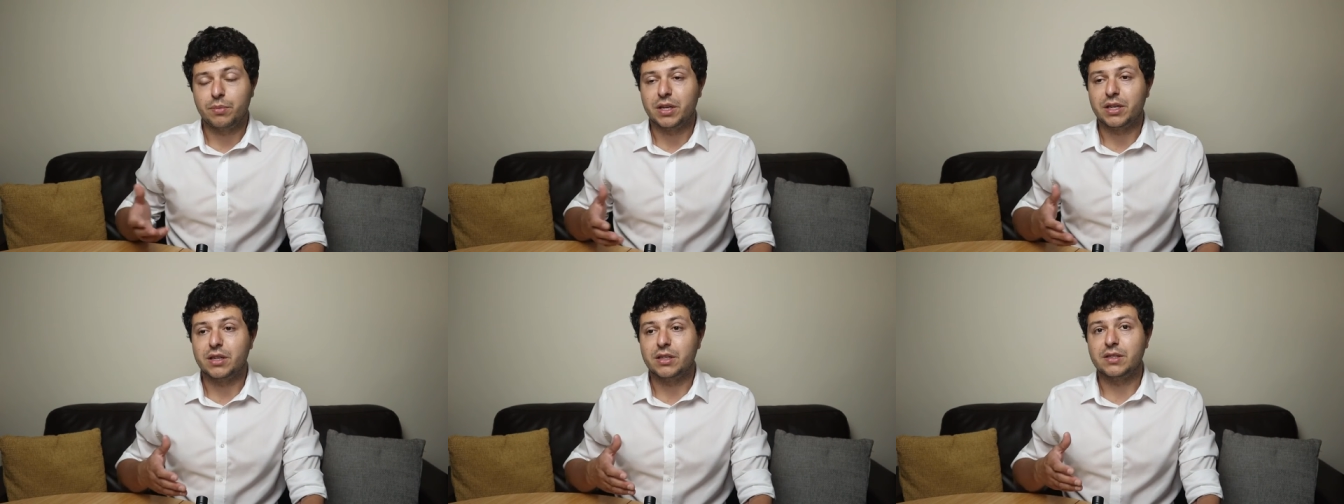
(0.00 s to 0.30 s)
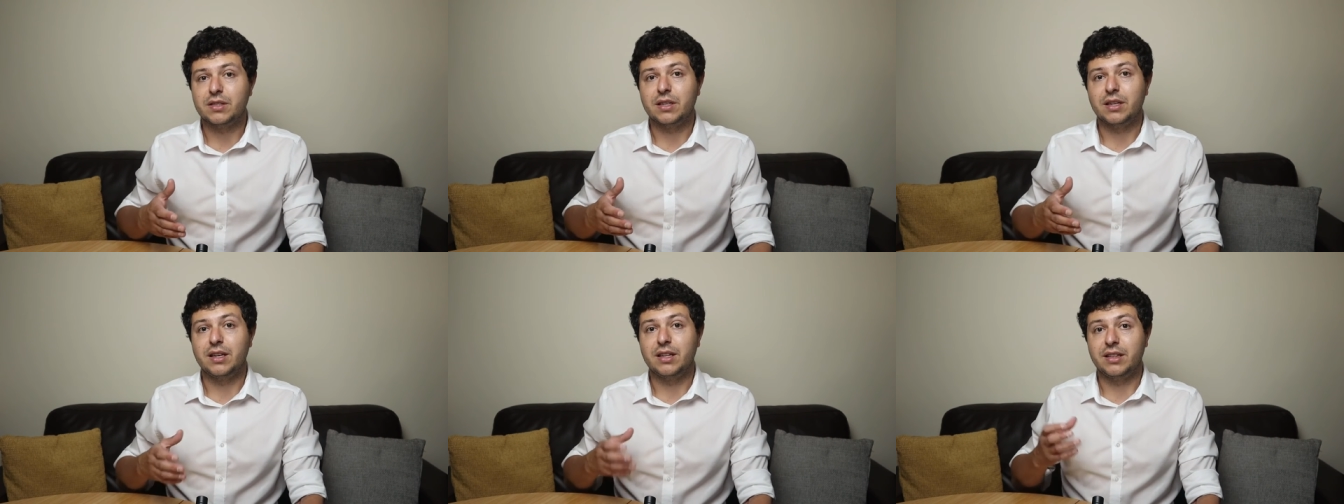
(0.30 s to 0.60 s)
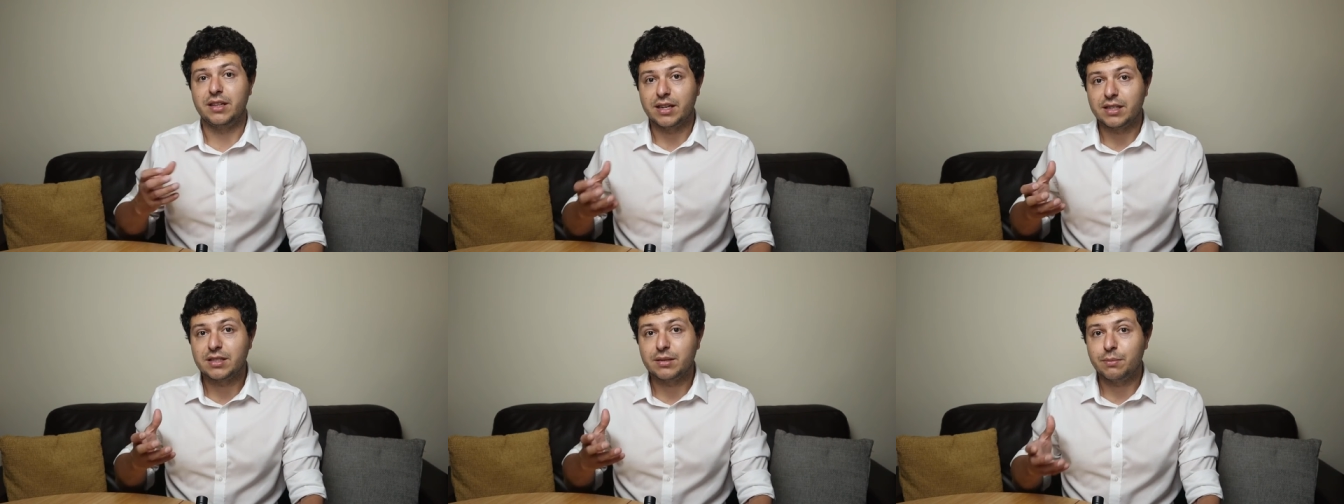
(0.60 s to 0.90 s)
because
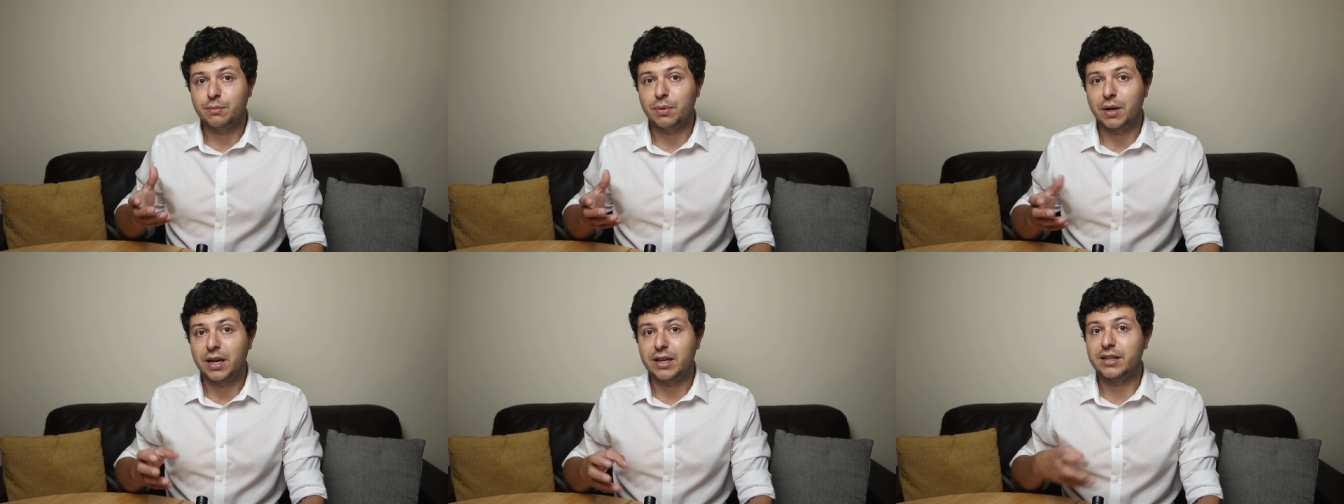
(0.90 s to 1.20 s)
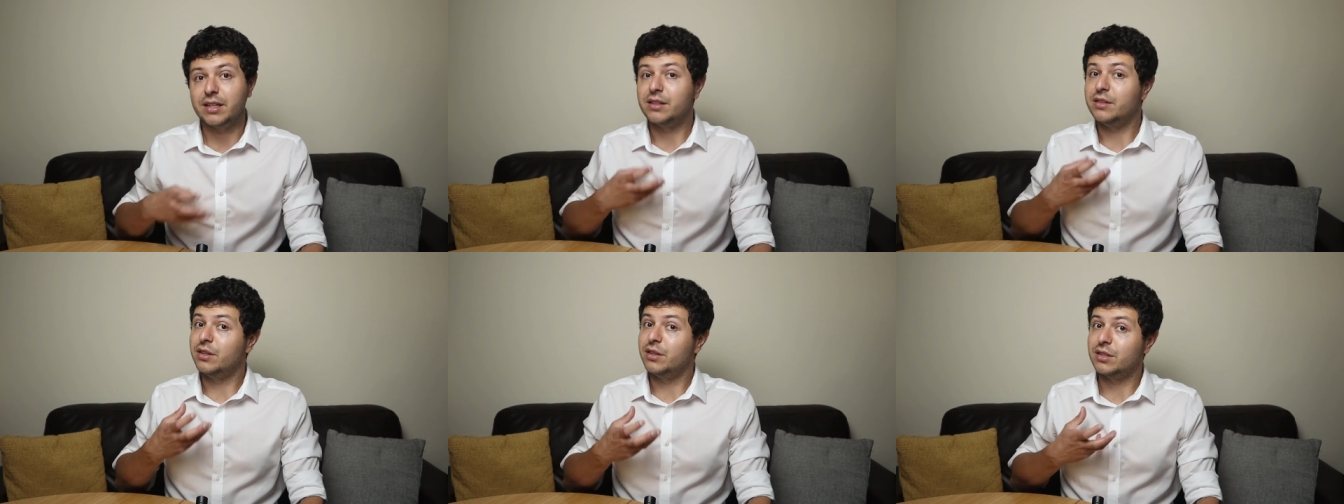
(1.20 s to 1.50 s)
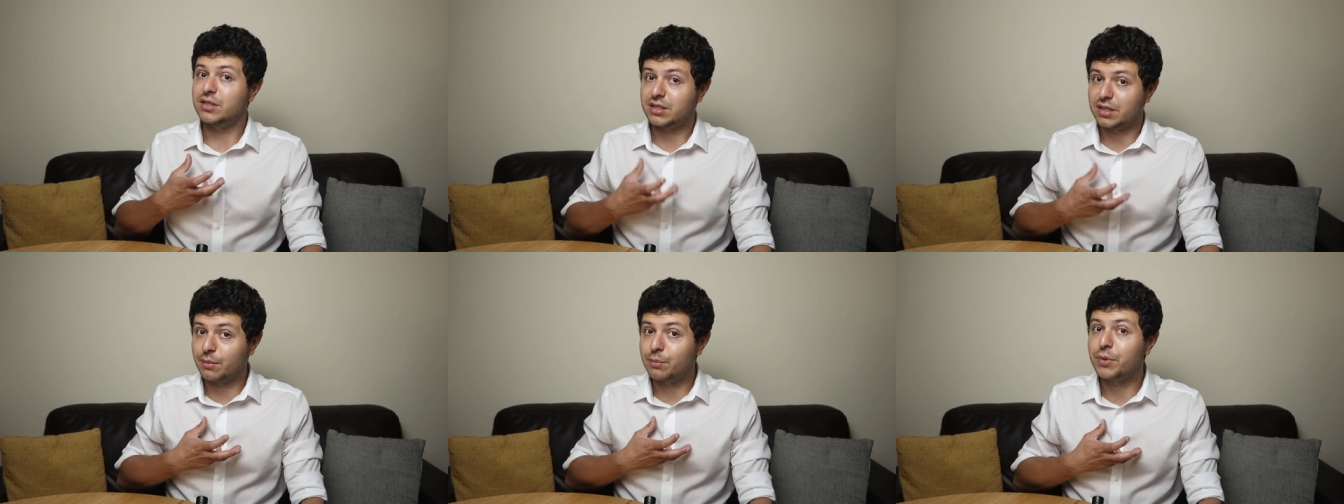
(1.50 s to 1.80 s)
it does imply that
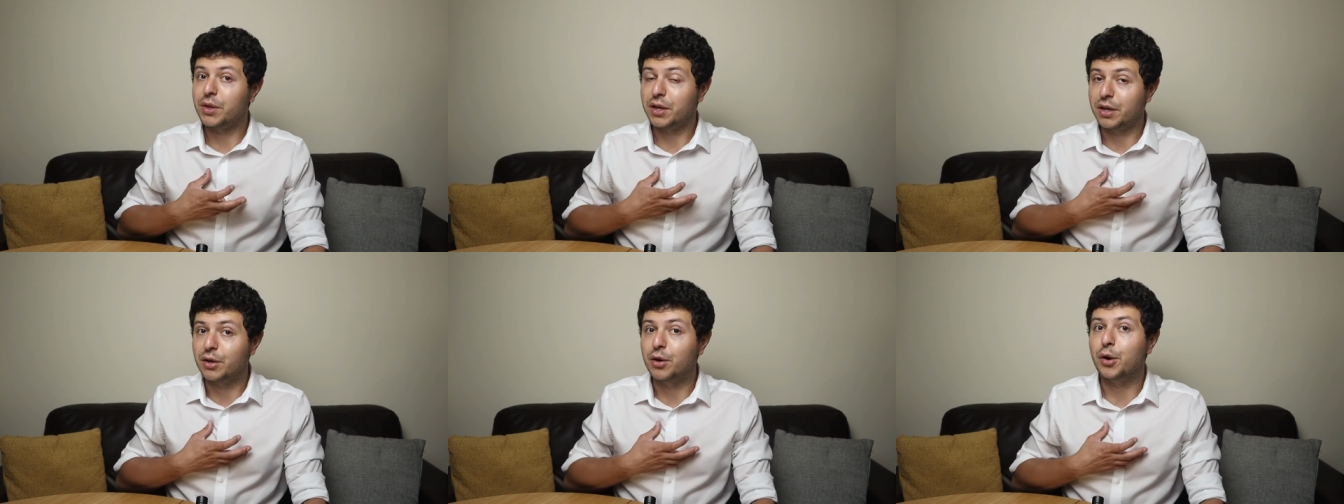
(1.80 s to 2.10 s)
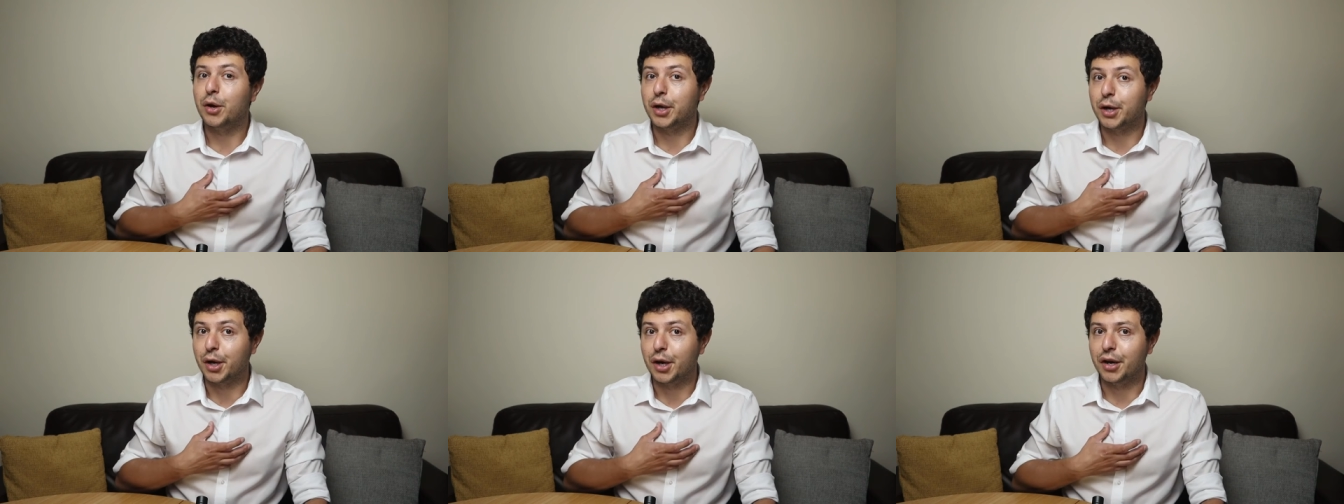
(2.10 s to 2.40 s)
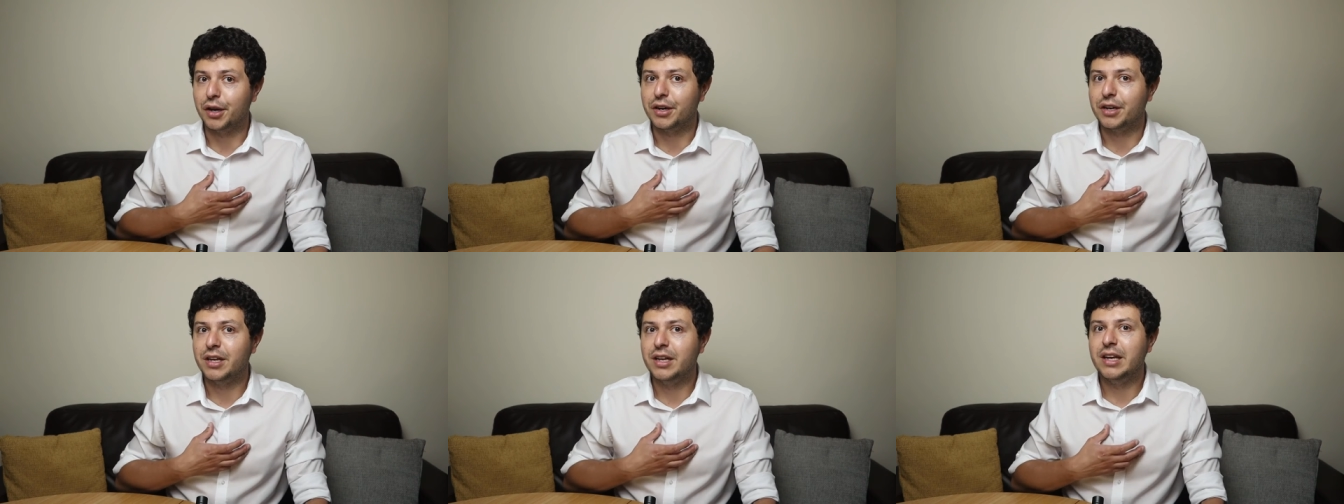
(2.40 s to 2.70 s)
there's something going
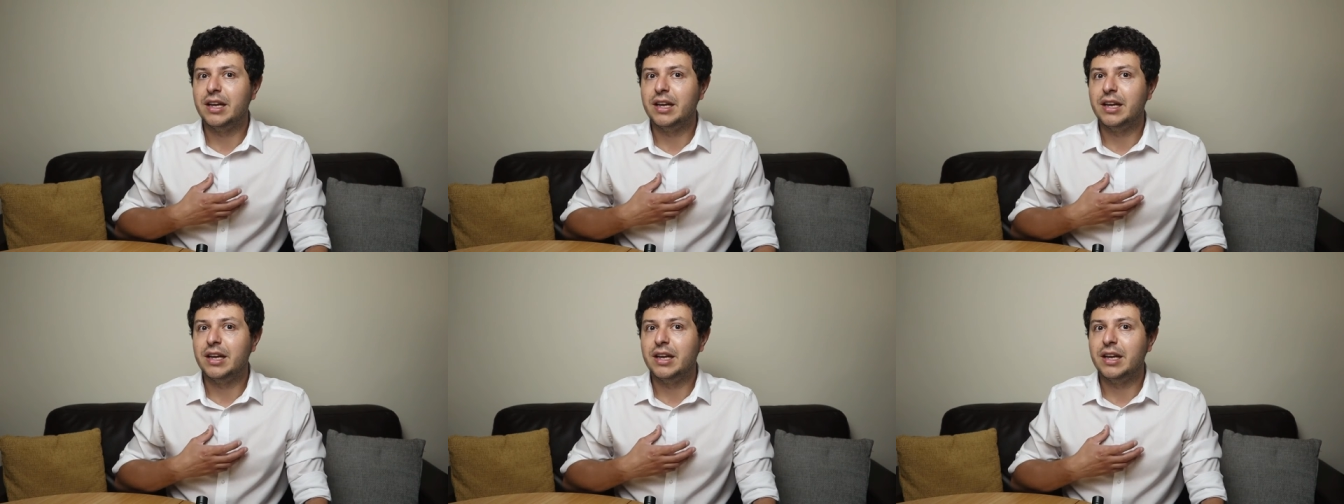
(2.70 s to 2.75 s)
on,